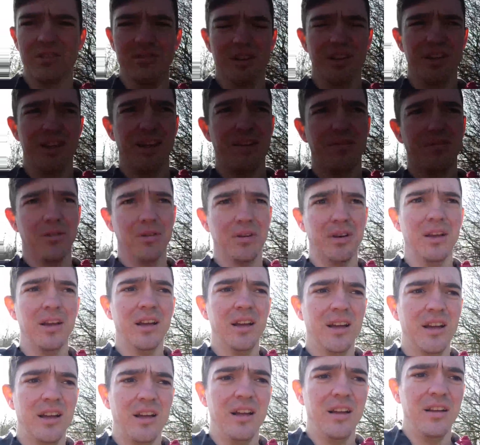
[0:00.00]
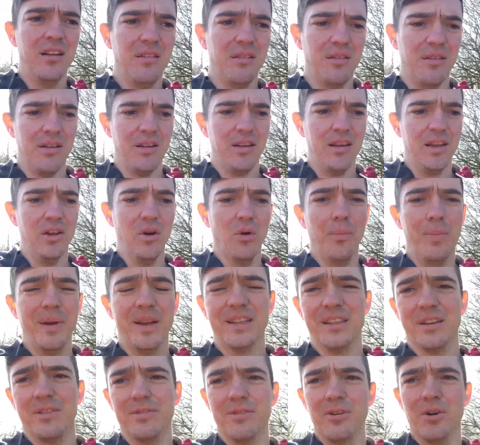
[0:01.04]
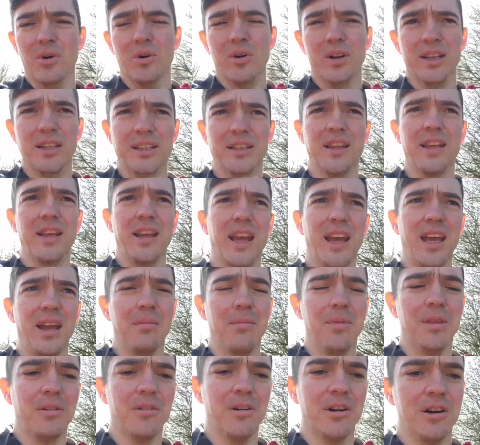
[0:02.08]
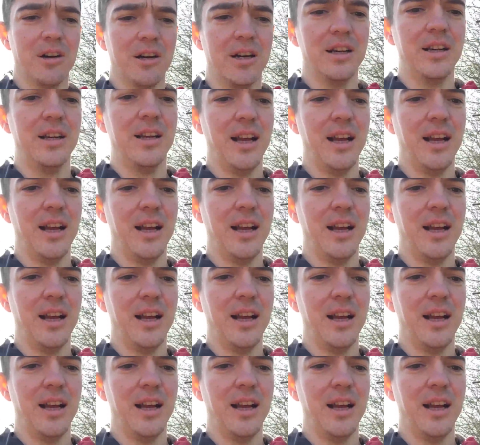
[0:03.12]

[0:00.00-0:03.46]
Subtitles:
are, in different little bits of thought into the game there are.